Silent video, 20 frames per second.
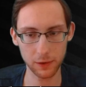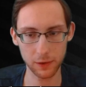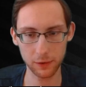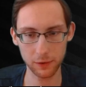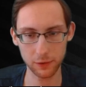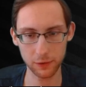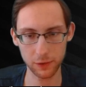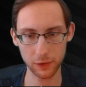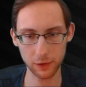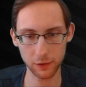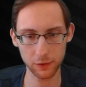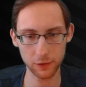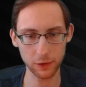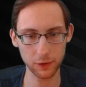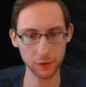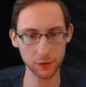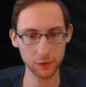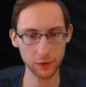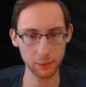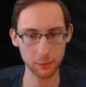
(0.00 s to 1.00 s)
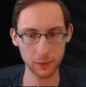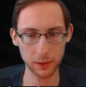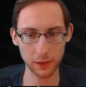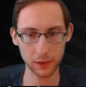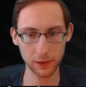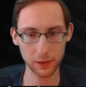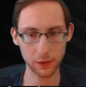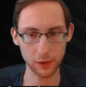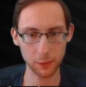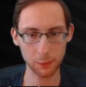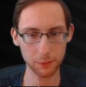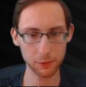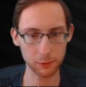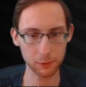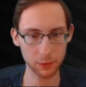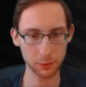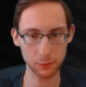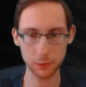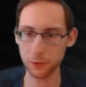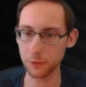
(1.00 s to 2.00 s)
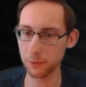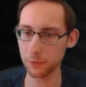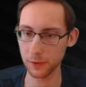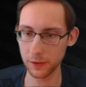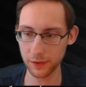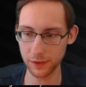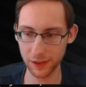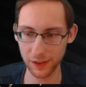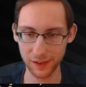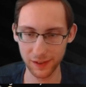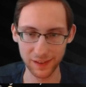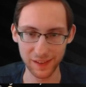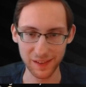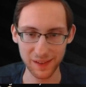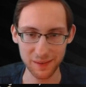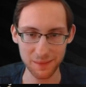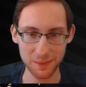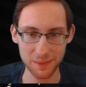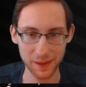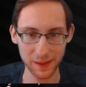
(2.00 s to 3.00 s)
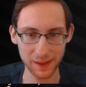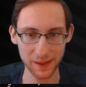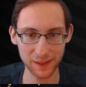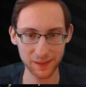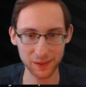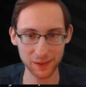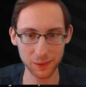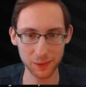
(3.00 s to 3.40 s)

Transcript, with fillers: This does not seem like the optimal movement, but it's